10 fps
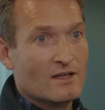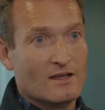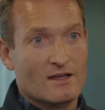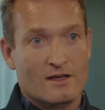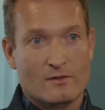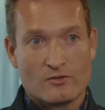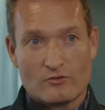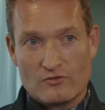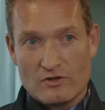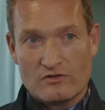
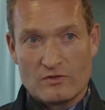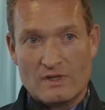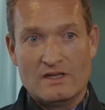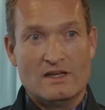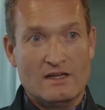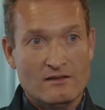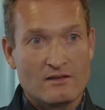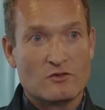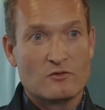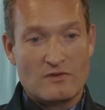So trust we need
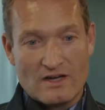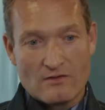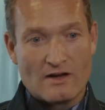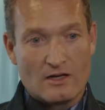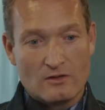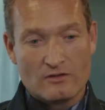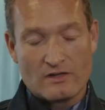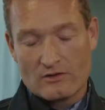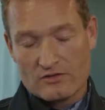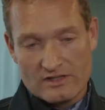to figure
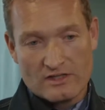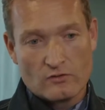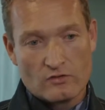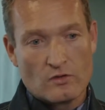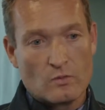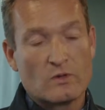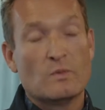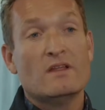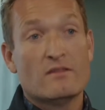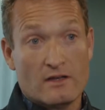out ourselves what
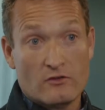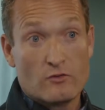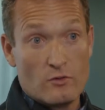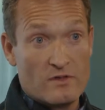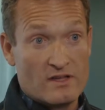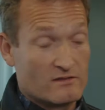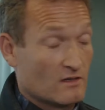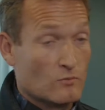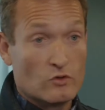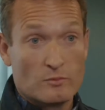we think truth is.
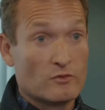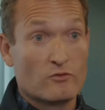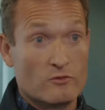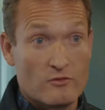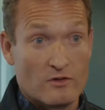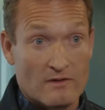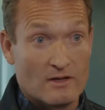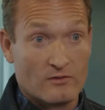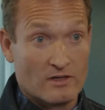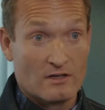There are multiple truths
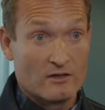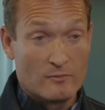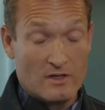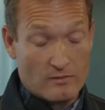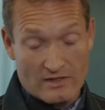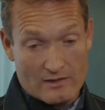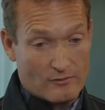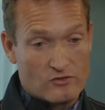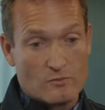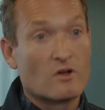around there. A lot of people
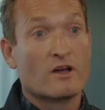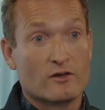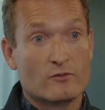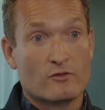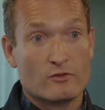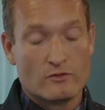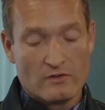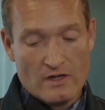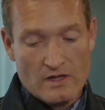have some kind of truth.